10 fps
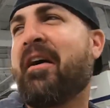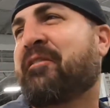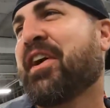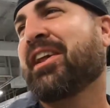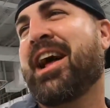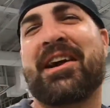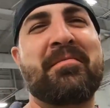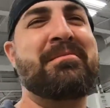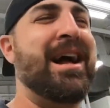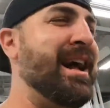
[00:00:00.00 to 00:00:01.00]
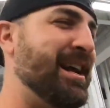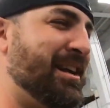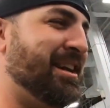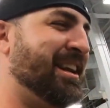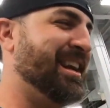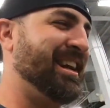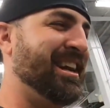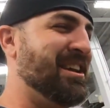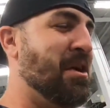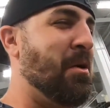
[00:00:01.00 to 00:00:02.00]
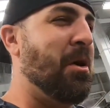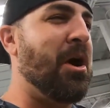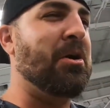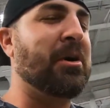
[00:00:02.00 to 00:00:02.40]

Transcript: I feel like a man. Woo!